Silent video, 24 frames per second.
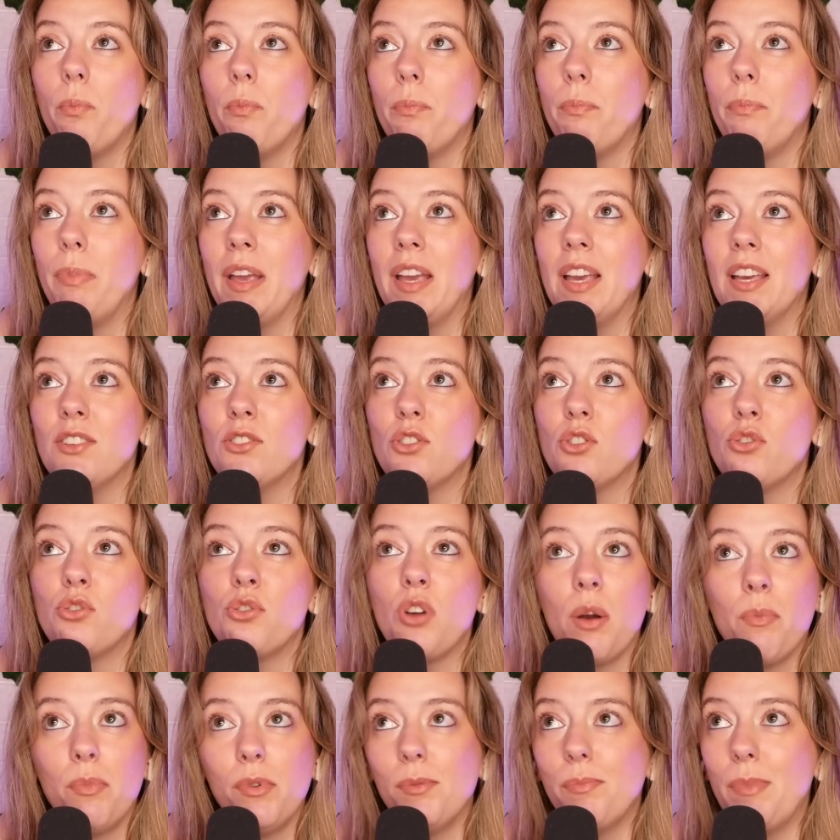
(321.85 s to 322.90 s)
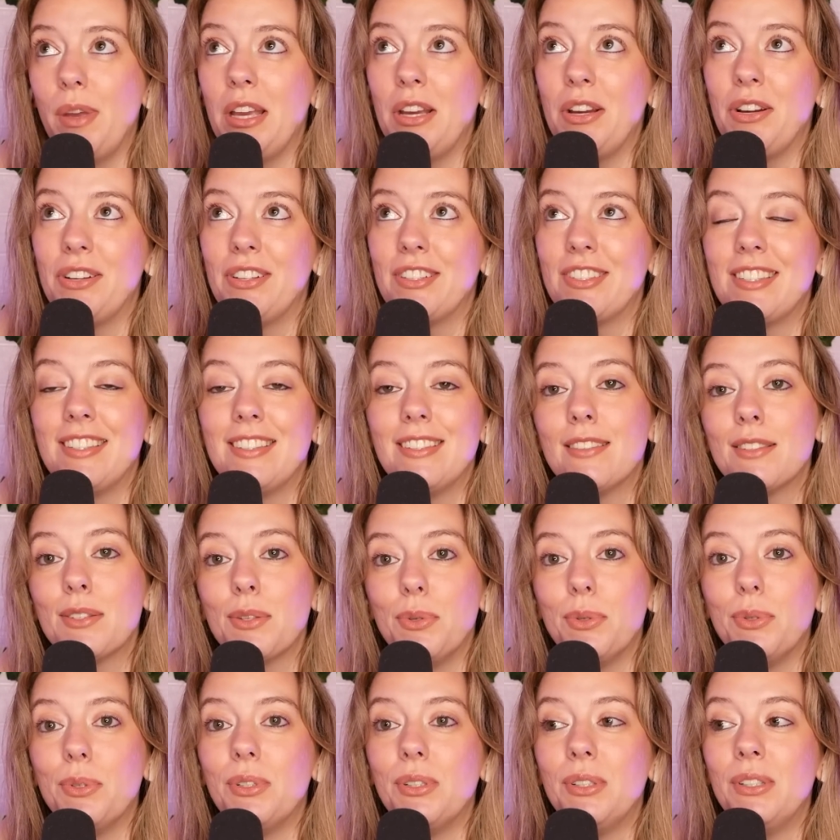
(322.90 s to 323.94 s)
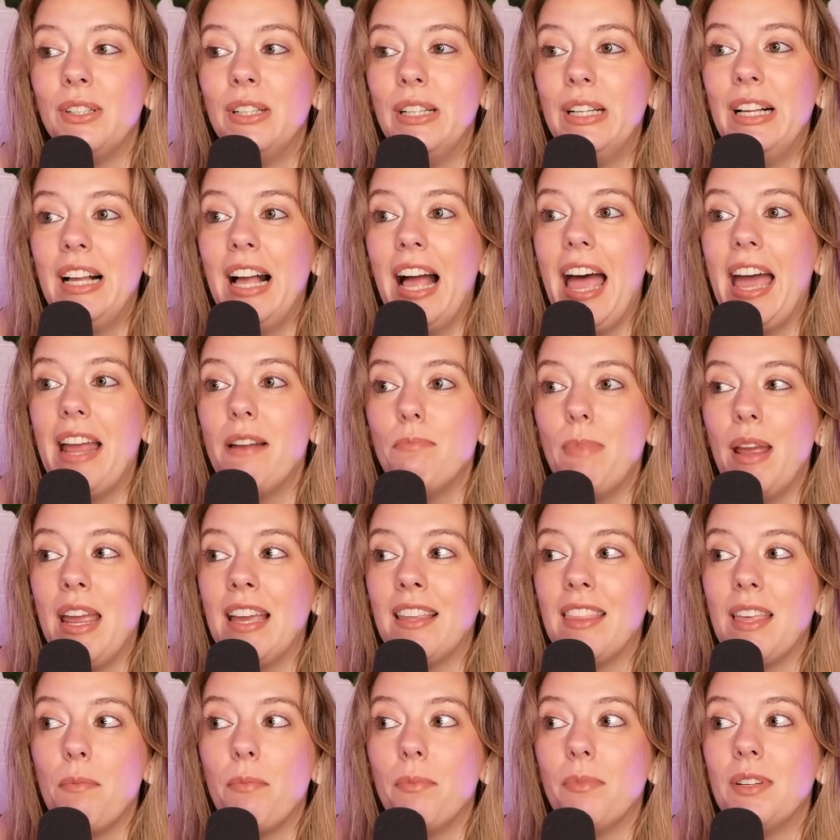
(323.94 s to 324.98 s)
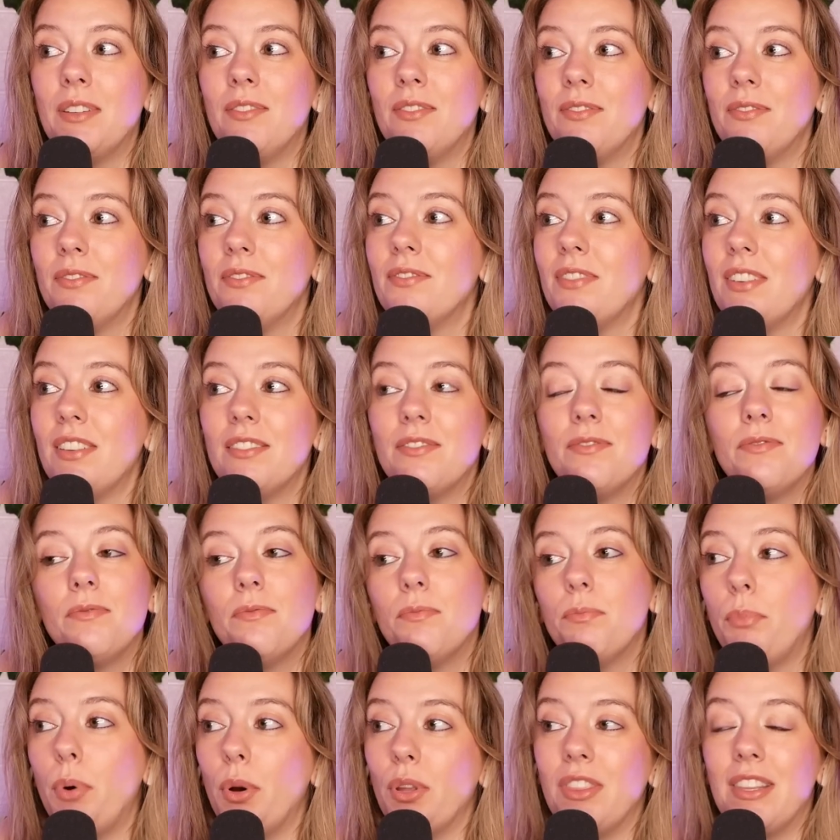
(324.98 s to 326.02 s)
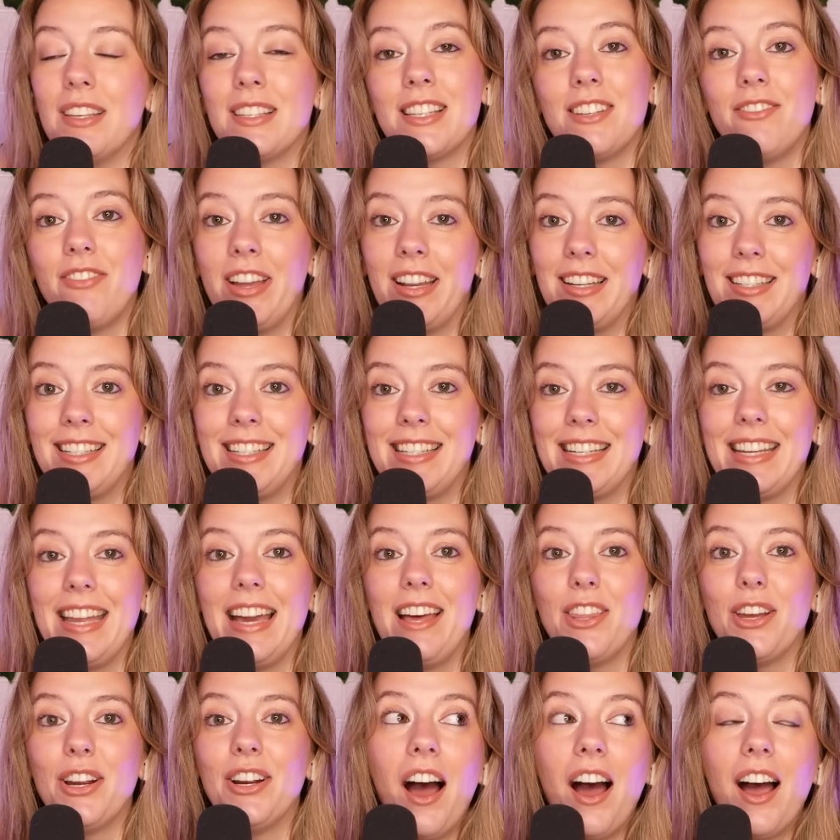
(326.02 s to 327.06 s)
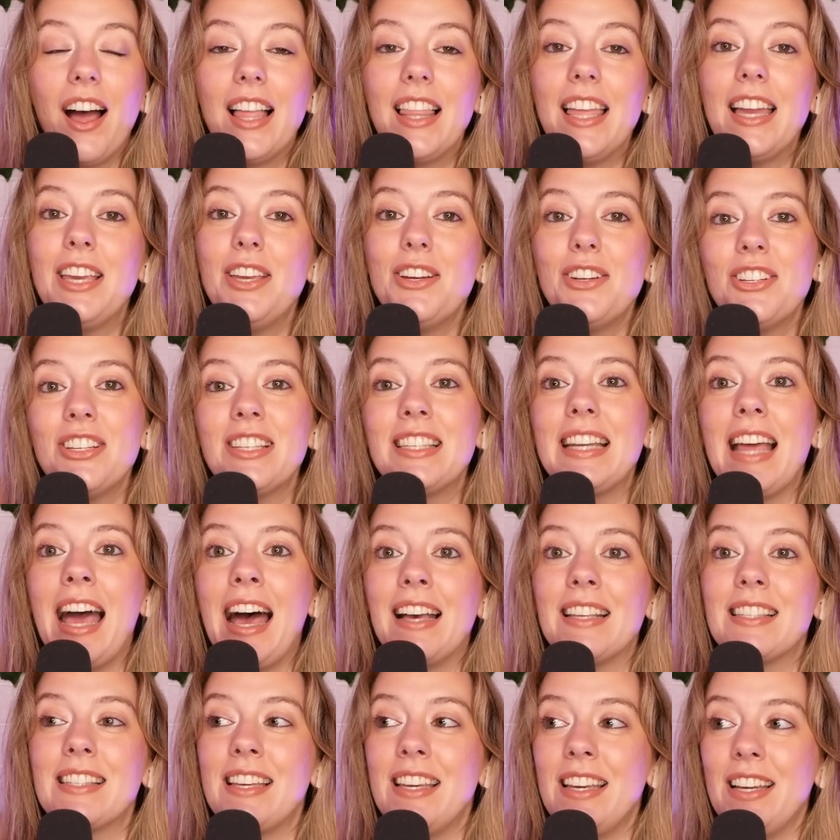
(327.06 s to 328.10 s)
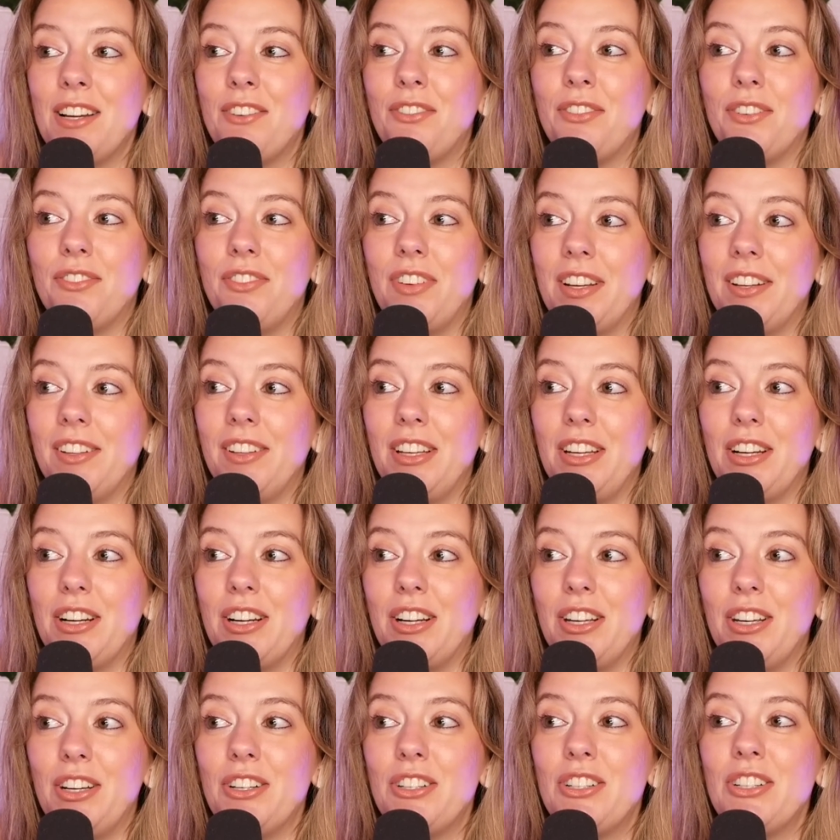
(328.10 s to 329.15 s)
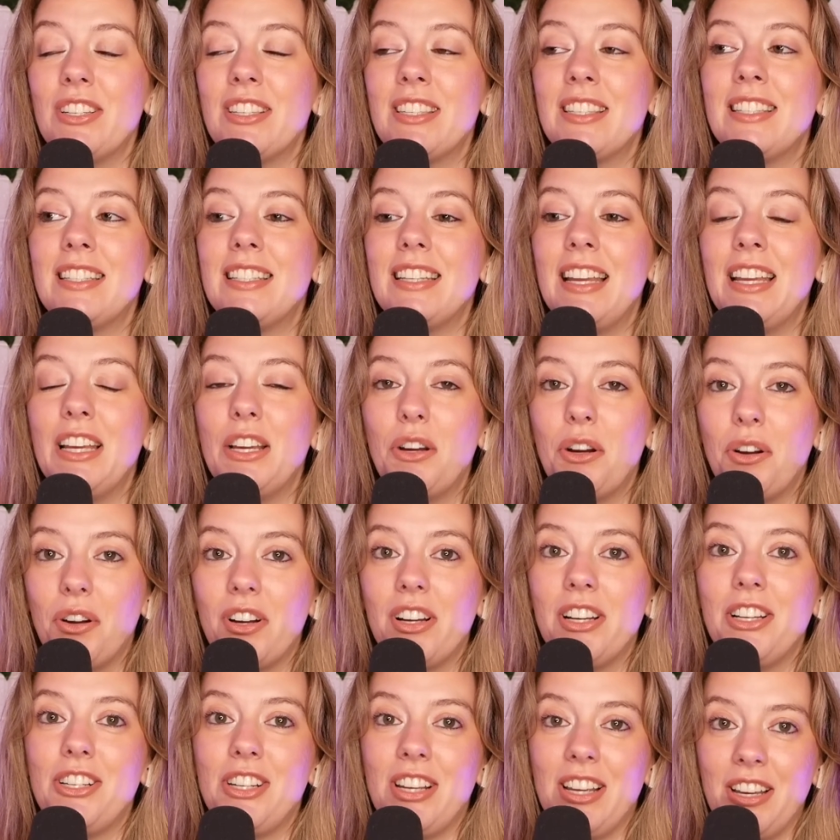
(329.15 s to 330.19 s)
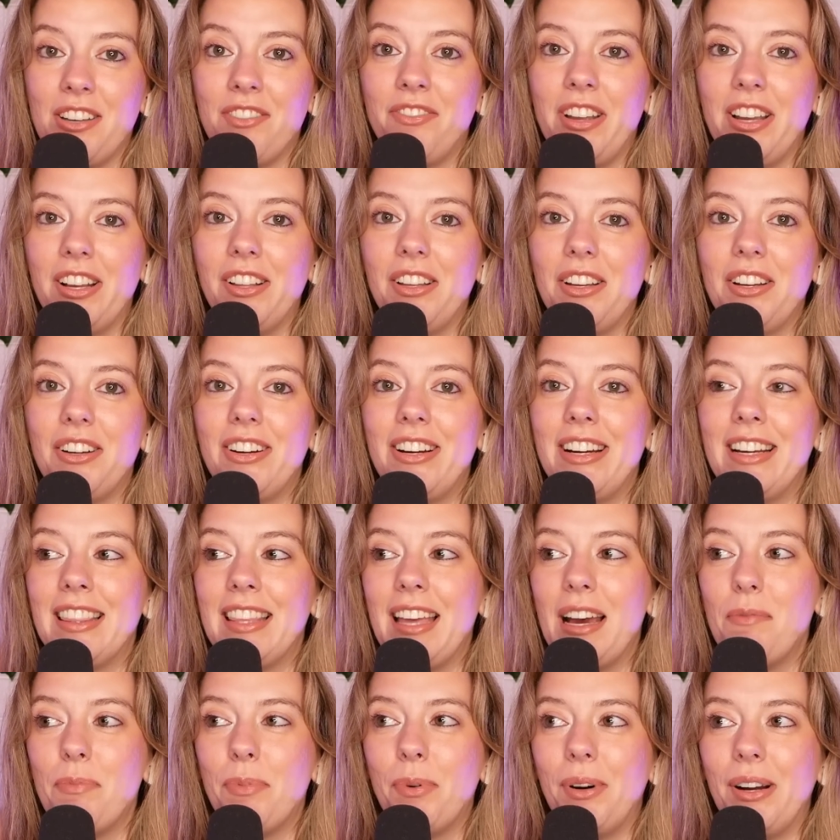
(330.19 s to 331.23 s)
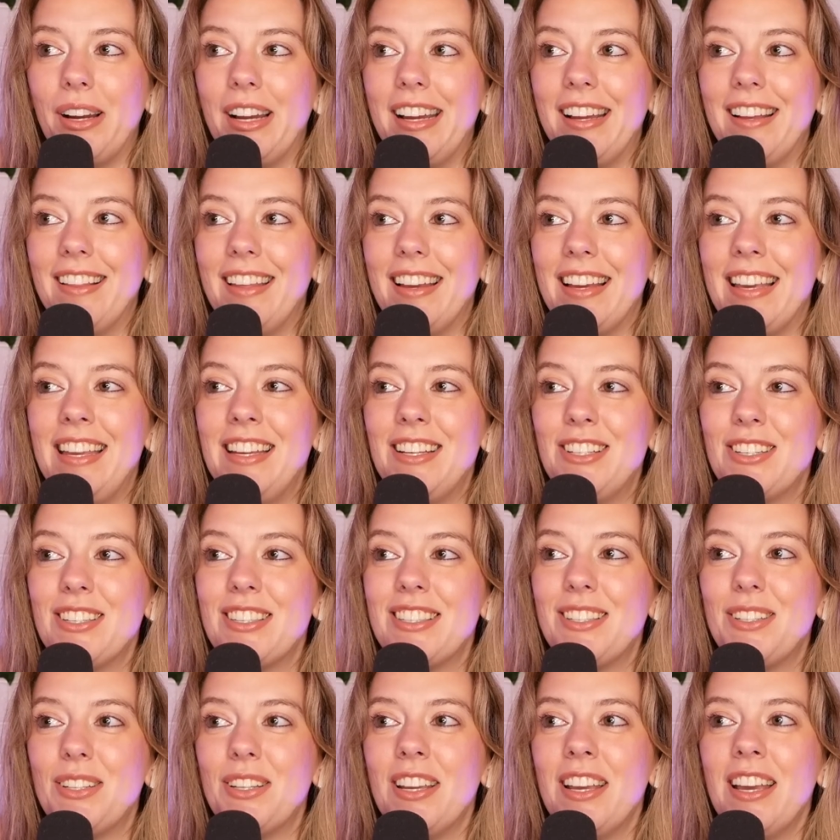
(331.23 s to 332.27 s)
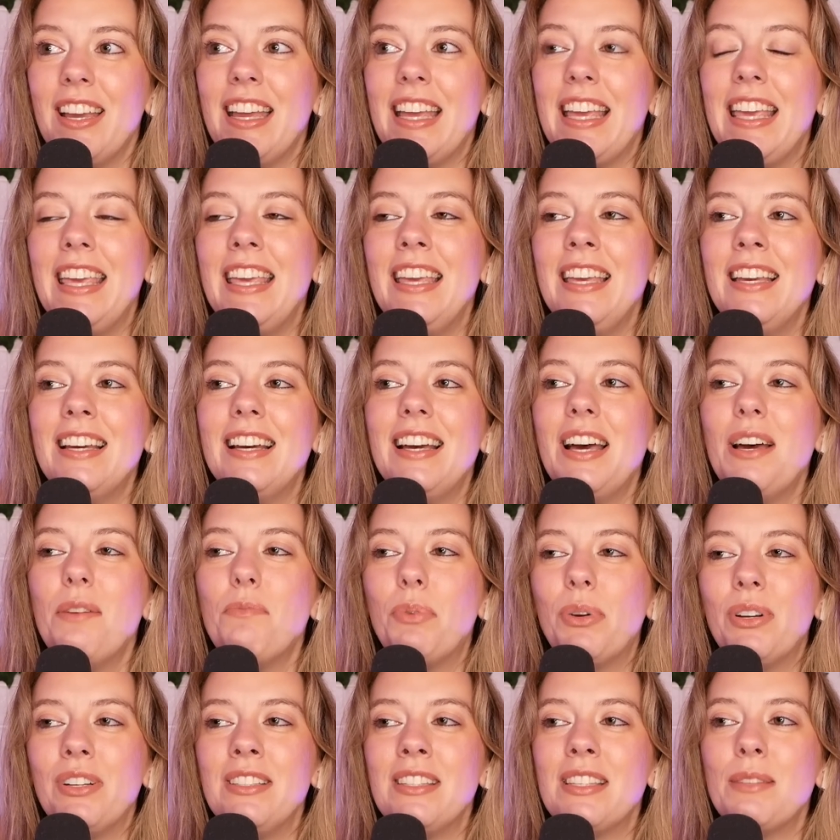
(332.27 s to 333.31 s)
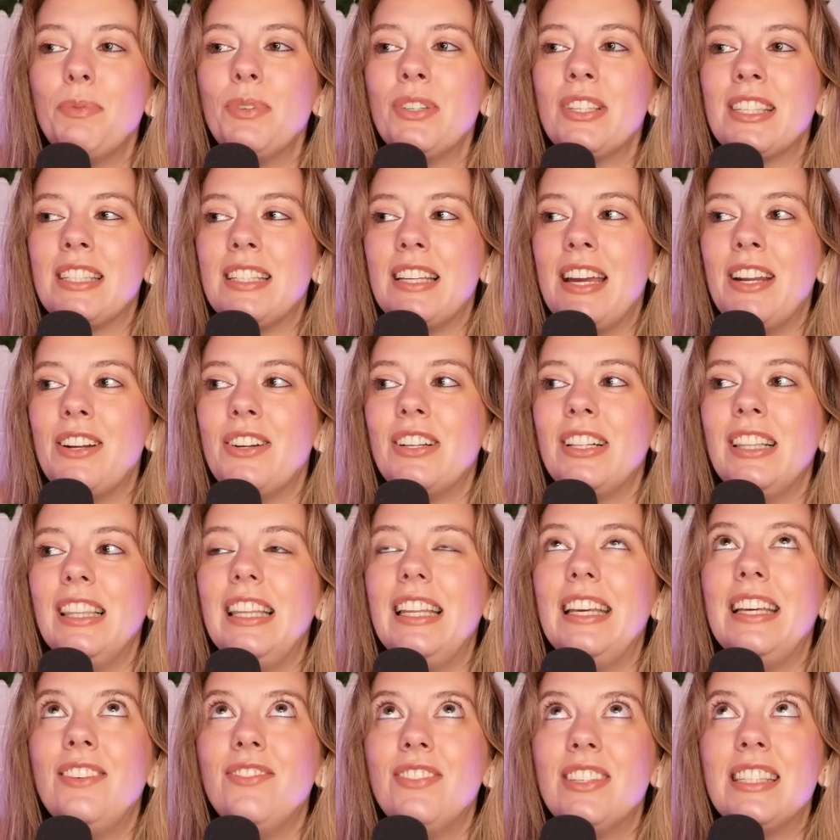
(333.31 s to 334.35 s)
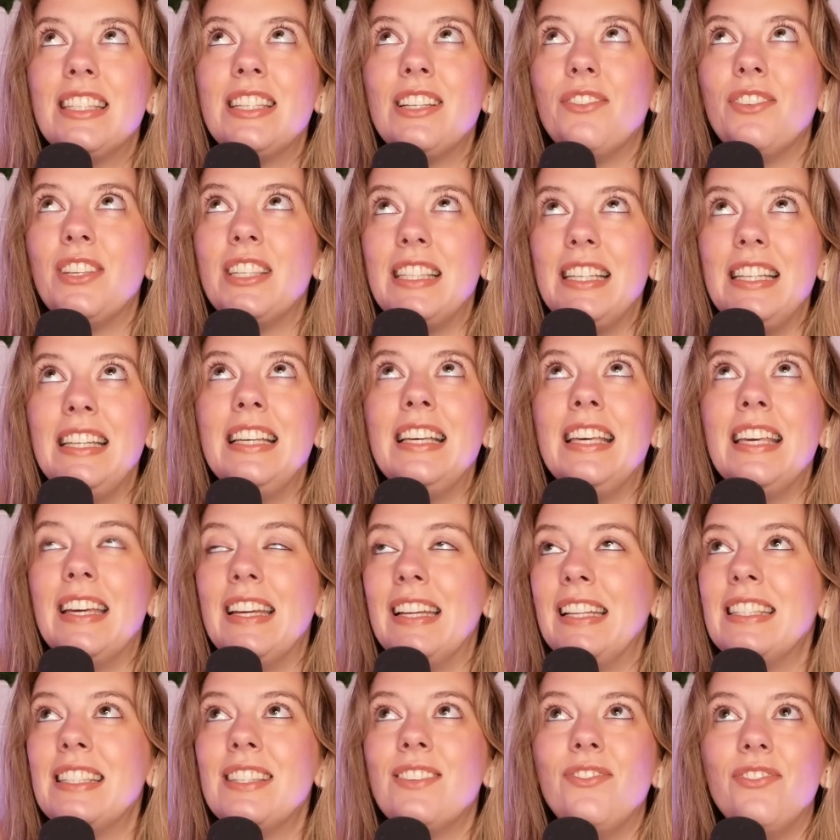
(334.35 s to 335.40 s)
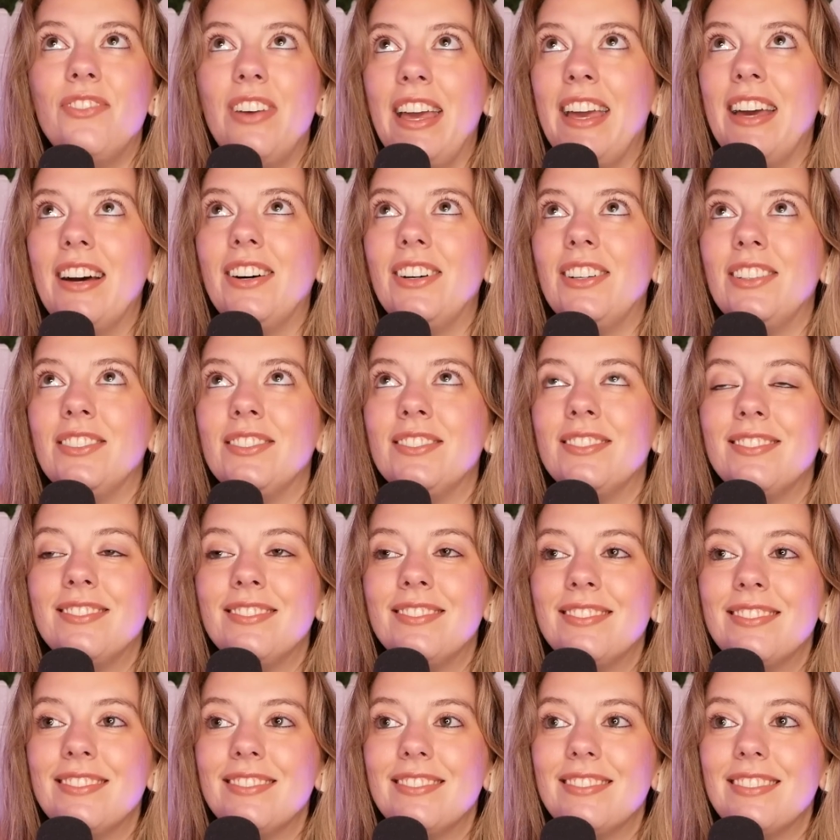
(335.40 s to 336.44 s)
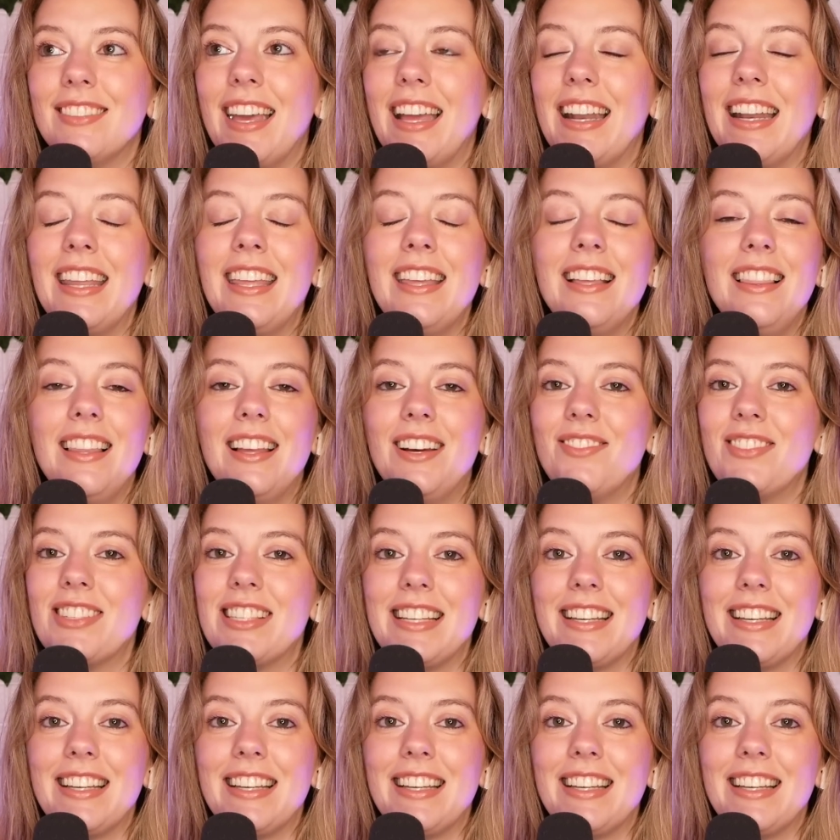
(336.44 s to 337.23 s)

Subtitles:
biggest troublemakers in school and make them put this event together. Like, you're just asking for failure. You're just encouraging failure at that point. Like, Principal Snyder lives to see kids fail, and he loves